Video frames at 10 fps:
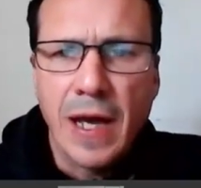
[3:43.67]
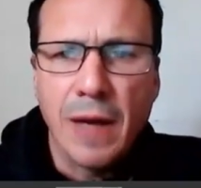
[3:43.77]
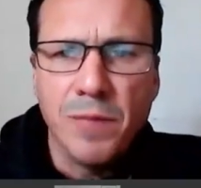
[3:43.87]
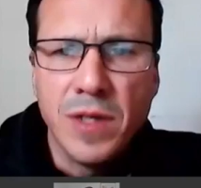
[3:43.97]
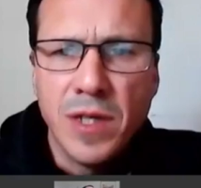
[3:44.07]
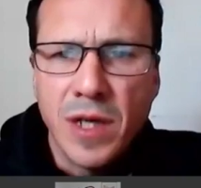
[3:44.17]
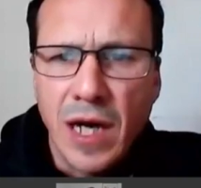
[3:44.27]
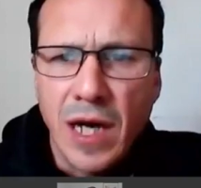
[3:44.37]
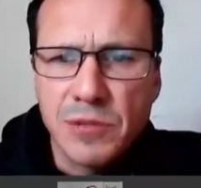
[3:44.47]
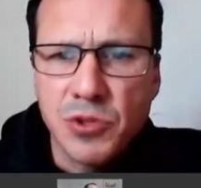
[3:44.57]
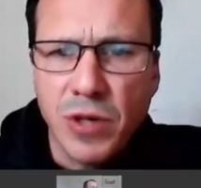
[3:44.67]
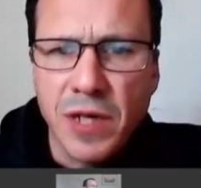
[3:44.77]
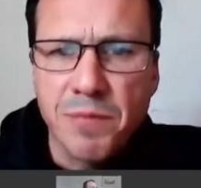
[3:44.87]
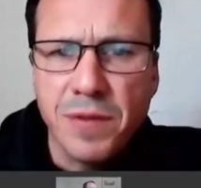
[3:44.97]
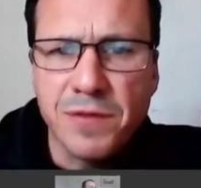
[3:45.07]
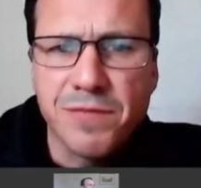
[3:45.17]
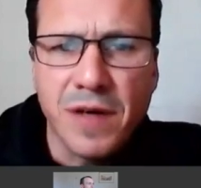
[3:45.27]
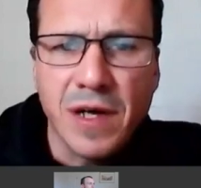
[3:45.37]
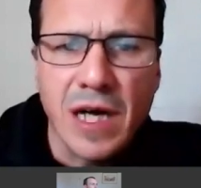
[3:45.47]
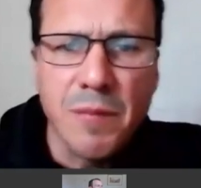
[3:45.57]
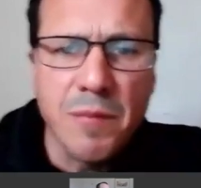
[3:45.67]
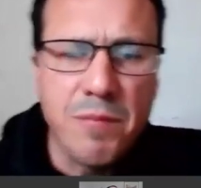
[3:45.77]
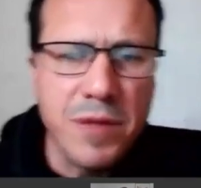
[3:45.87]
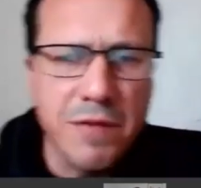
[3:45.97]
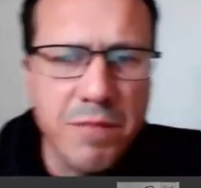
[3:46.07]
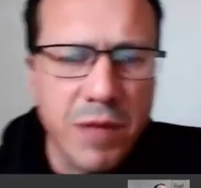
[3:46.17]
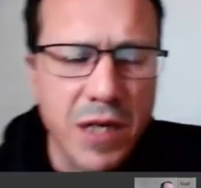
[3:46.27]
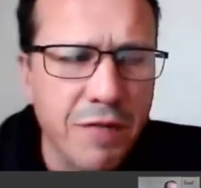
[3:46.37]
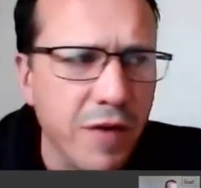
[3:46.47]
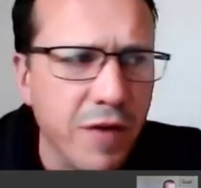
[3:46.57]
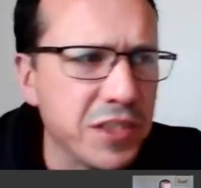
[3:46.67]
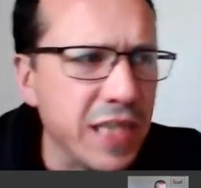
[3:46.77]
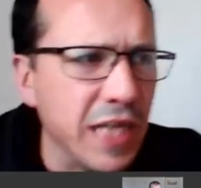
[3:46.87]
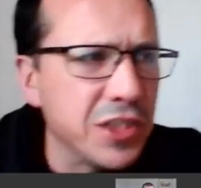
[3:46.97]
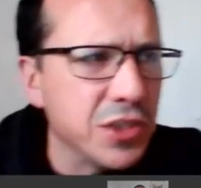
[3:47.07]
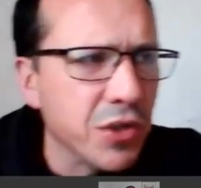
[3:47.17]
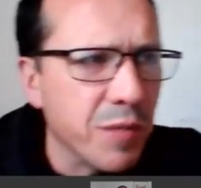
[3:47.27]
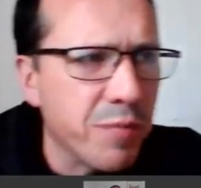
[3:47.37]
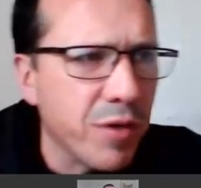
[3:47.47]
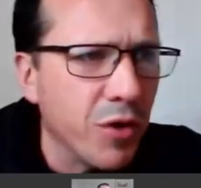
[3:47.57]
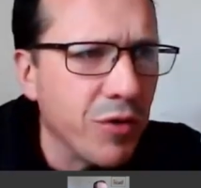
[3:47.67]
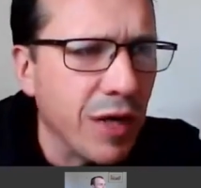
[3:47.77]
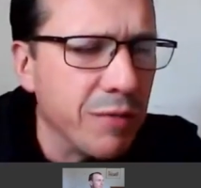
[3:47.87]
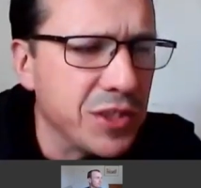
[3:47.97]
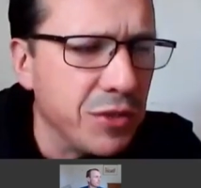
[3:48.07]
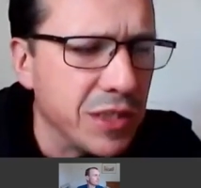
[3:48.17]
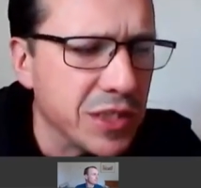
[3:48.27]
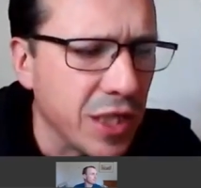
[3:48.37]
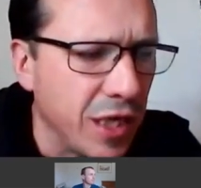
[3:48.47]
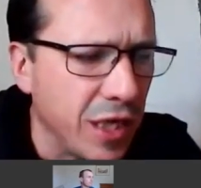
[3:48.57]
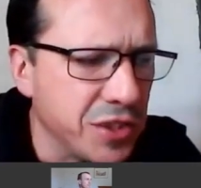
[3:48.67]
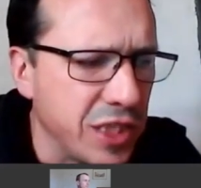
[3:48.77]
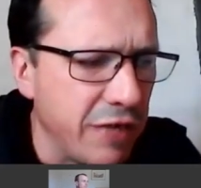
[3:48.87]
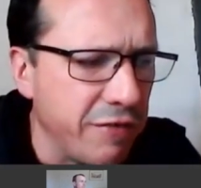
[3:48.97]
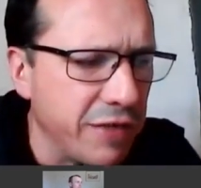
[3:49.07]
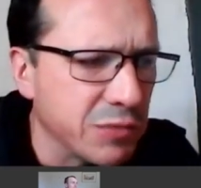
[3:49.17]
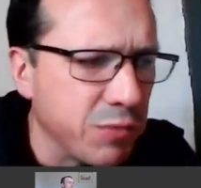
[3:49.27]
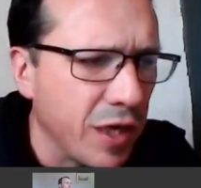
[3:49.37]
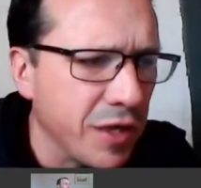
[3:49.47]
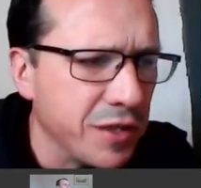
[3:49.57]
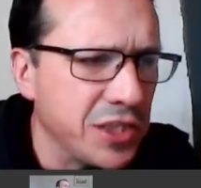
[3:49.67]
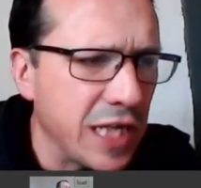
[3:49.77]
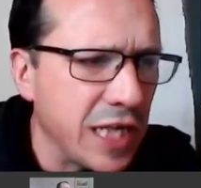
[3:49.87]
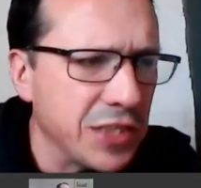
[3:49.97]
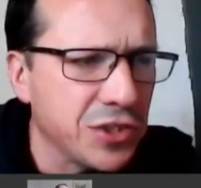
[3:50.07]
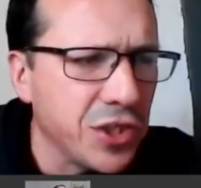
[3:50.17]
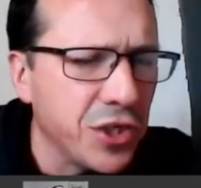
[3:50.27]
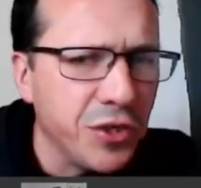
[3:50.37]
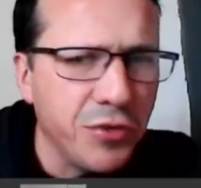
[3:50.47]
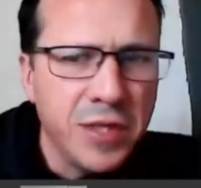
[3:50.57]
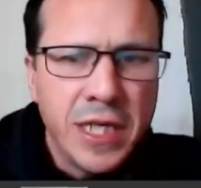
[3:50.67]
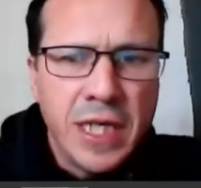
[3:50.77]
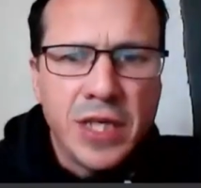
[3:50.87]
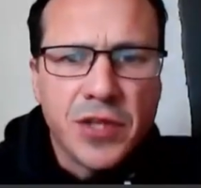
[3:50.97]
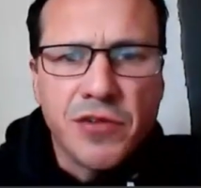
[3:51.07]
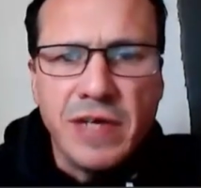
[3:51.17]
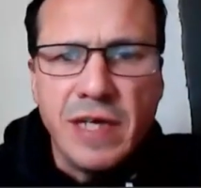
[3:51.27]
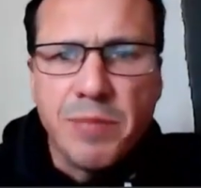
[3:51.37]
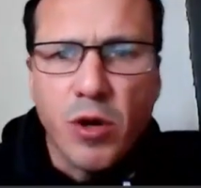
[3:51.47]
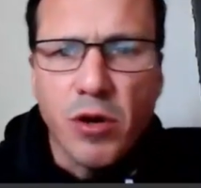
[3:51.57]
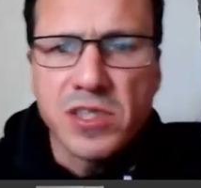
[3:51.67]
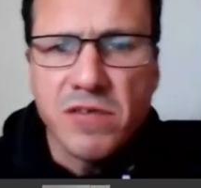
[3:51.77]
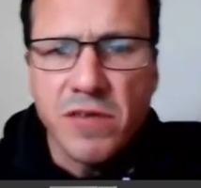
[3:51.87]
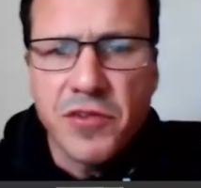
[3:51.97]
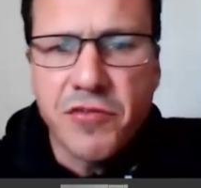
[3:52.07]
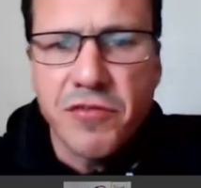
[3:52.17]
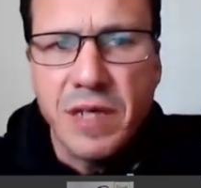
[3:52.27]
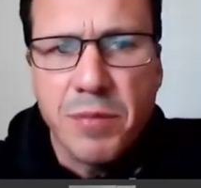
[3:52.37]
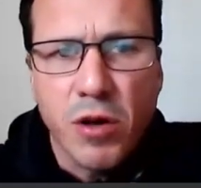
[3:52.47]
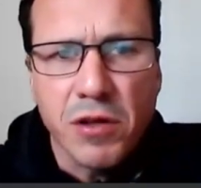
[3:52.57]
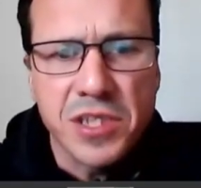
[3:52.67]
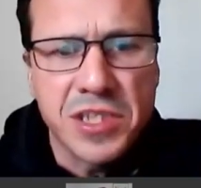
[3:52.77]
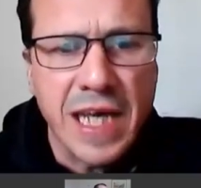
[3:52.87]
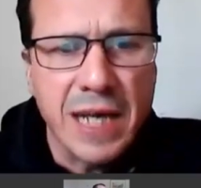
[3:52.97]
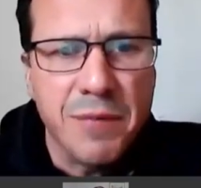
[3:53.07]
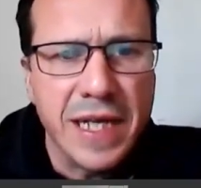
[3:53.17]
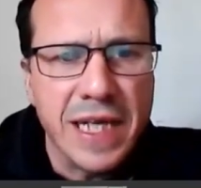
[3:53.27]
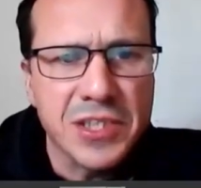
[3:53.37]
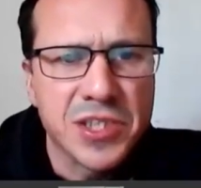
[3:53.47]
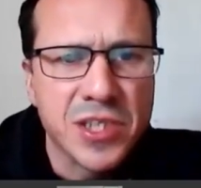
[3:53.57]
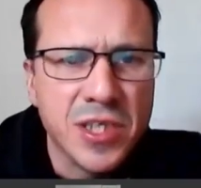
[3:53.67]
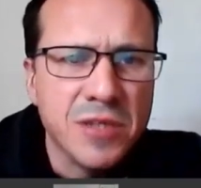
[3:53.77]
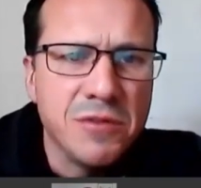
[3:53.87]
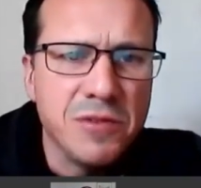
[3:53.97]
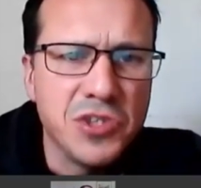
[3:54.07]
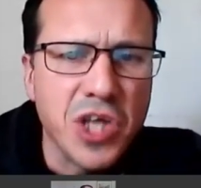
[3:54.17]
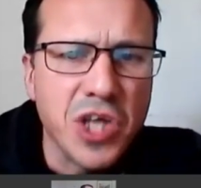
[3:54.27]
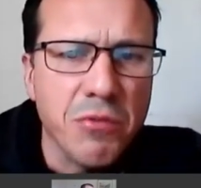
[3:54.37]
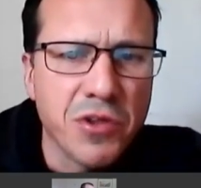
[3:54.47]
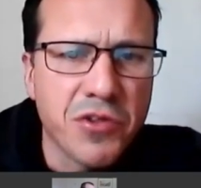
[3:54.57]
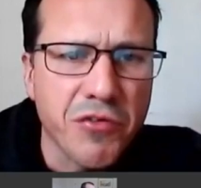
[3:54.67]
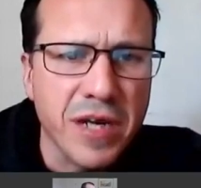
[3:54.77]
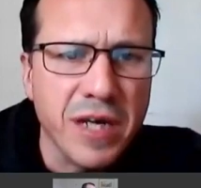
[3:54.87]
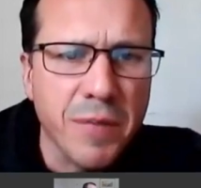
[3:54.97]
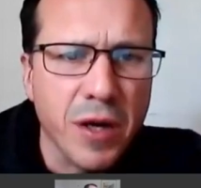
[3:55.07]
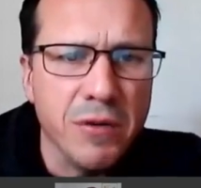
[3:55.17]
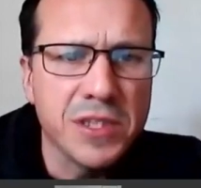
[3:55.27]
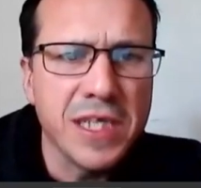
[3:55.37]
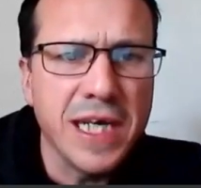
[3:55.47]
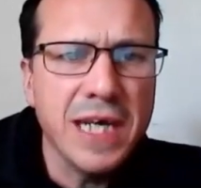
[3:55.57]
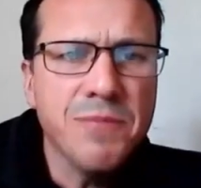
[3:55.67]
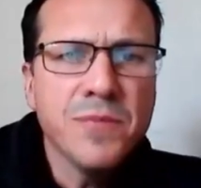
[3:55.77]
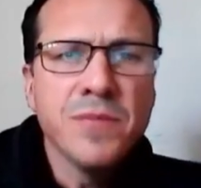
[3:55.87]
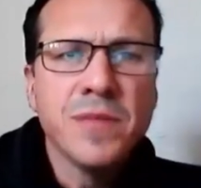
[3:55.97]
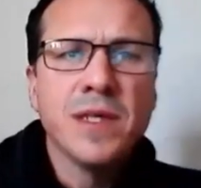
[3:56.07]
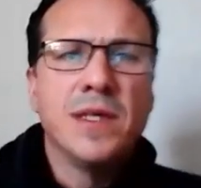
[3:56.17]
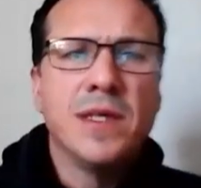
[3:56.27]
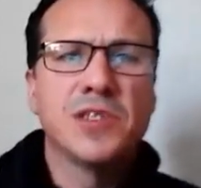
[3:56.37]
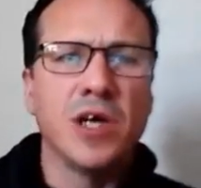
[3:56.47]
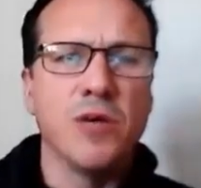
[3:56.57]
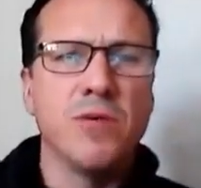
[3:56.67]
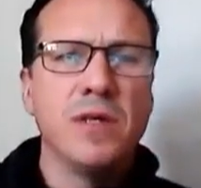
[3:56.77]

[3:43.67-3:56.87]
I'm trying to one of the first sessions on the program which you designed, series 1, session 2, 3 blocks of 10 minutes, zone 3, Mopes. Yeah. So